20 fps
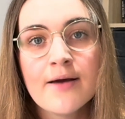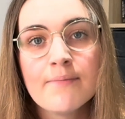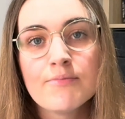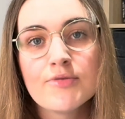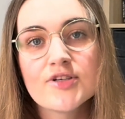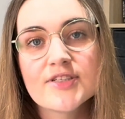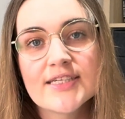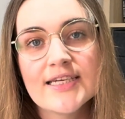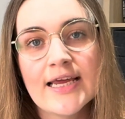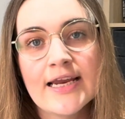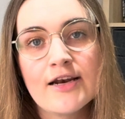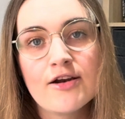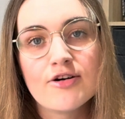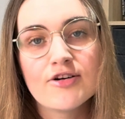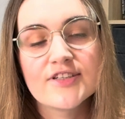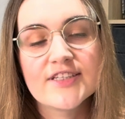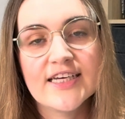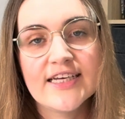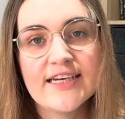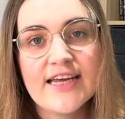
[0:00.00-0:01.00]
Most
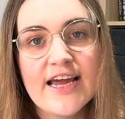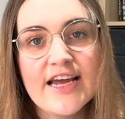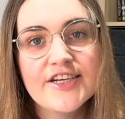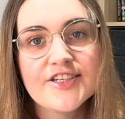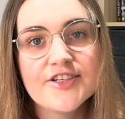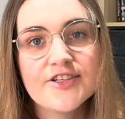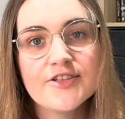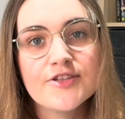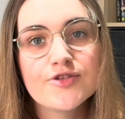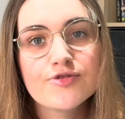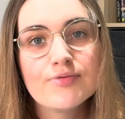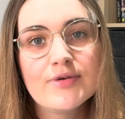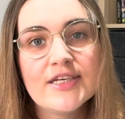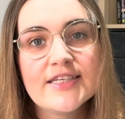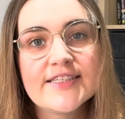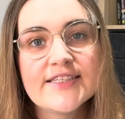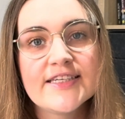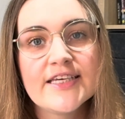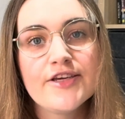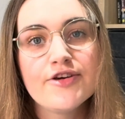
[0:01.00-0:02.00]
landlords and agents will
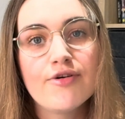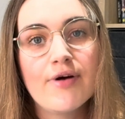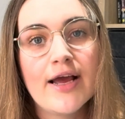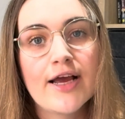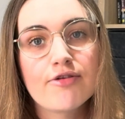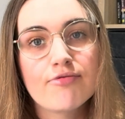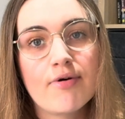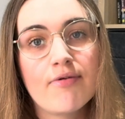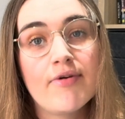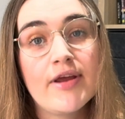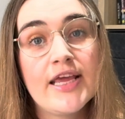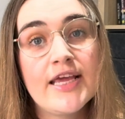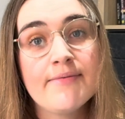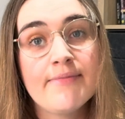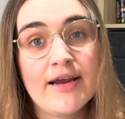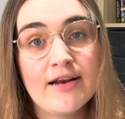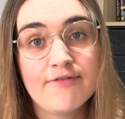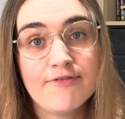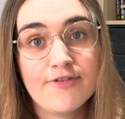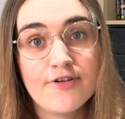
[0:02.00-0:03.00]
see your inquiry
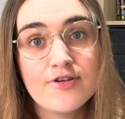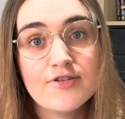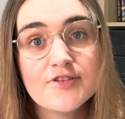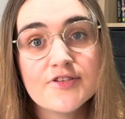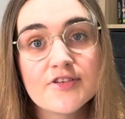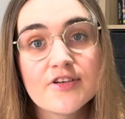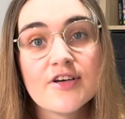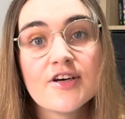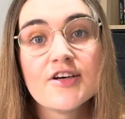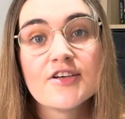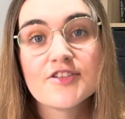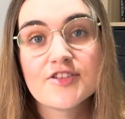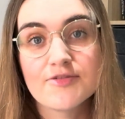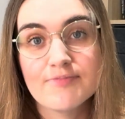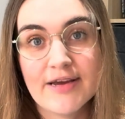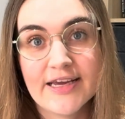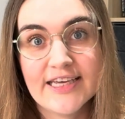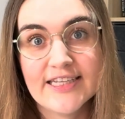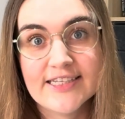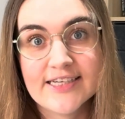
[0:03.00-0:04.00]
email first, so
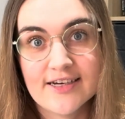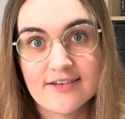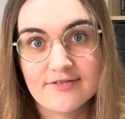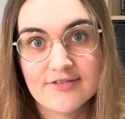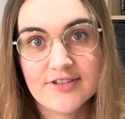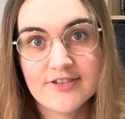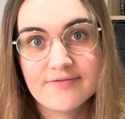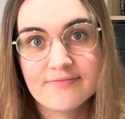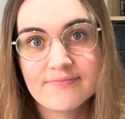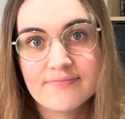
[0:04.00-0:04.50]
make it count.